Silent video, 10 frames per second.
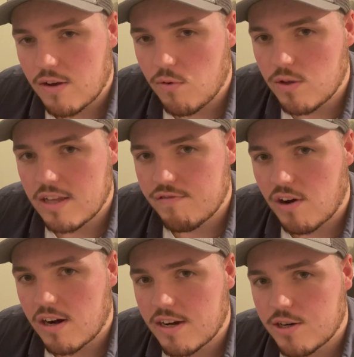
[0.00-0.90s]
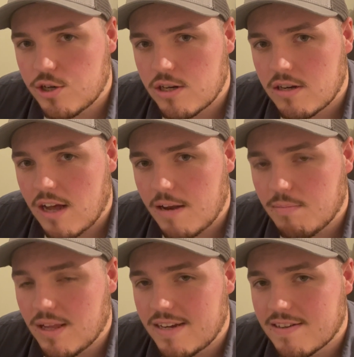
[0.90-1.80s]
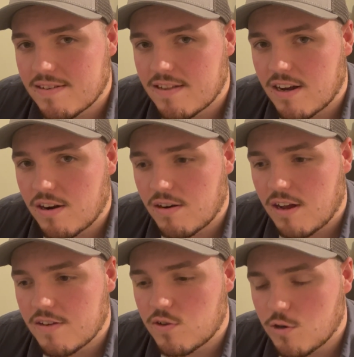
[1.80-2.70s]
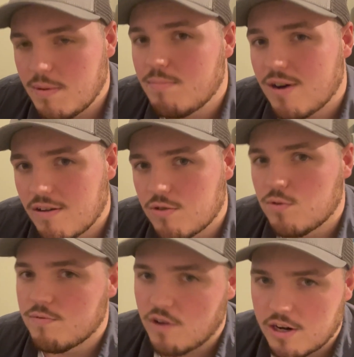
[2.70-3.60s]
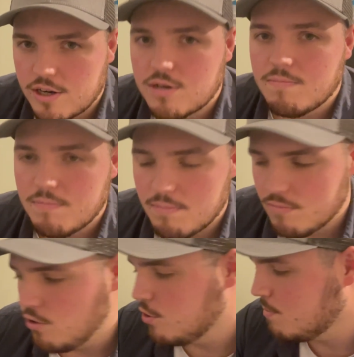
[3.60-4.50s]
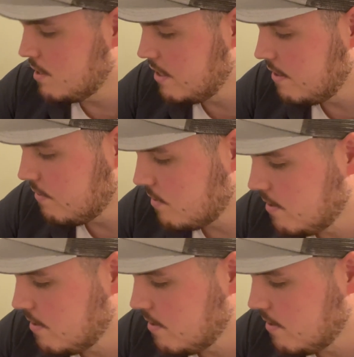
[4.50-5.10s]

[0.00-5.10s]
only varnish in places that it's going to be brittle. Don't varnish loose materials.